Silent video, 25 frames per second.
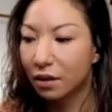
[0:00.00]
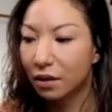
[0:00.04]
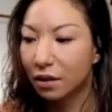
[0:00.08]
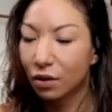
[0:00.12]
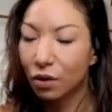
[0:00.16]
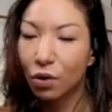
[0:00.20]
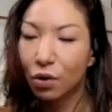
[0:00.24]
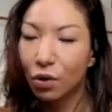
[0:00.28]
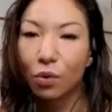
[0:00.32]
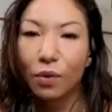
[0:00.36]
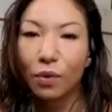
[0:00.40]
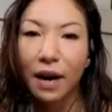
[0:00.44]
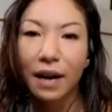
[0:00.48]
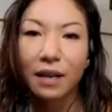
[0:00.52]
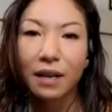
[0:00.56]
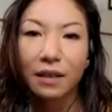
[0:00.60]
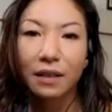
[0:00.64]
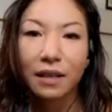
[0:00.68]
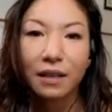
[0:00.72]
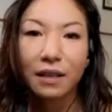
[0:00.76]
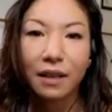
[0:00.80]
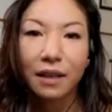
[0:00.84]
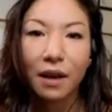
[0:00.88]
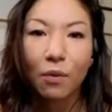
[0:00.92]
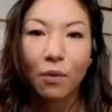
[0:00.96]

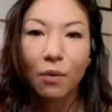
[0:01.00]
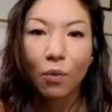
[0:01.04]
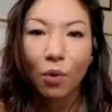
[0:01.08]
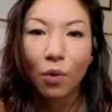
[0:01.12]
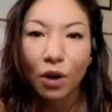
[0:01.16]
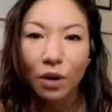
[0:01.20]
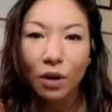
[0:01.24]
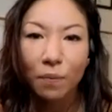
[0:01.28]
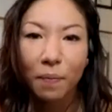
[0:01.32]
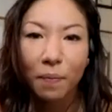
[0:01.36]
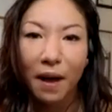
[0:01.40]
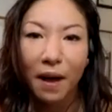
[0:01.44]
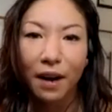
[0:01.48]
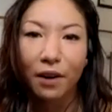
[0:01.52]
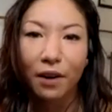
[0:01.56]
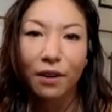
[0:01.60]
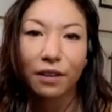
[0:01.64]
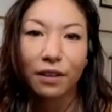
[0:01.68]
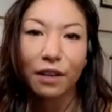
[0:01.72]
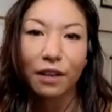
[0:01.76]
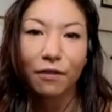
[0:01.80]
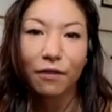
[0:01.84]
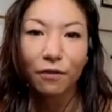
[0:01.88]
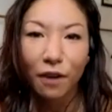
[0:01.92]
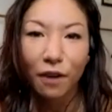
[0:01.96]
correctly, they work better and
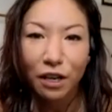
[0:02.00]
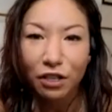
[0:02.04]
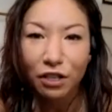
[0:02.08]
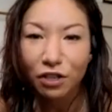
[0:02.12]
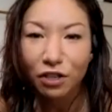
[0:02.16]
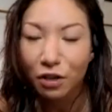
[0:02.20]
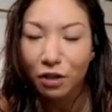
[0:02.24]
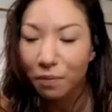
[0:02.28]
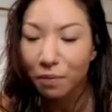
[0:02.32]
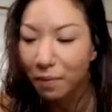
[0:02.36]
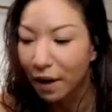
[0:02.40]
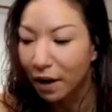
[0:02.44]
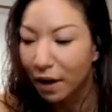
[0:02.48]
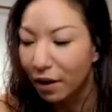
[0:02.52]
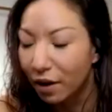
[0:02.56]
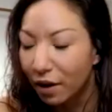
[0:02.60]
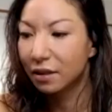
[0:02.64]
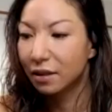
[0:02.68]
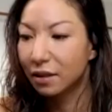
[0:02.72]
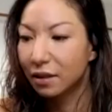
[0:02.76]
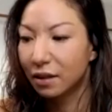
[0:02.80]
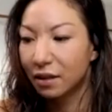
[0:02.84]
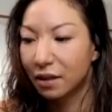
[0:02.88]
they function better.